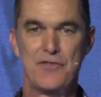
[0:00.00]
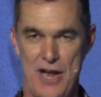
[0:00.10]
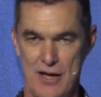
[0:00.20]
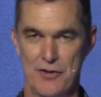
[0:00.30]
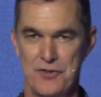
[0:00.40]

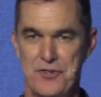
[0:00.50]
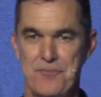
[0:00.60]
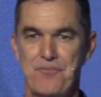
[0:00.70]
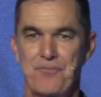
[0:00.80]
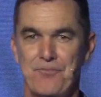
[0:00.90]
challenge.
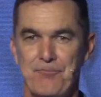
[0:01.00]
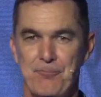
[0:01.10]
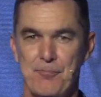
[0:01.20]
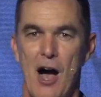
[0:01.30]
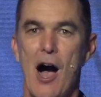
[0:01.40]

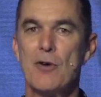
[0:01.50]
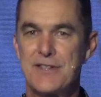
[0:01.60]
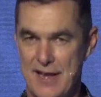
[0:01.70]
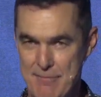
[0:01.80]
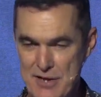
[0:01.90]
I would
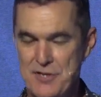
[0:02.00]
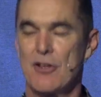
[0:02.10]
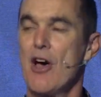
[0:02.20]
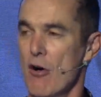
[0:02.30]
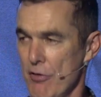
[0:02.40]
say mental
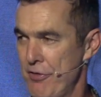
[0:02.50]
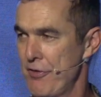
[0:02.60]
health,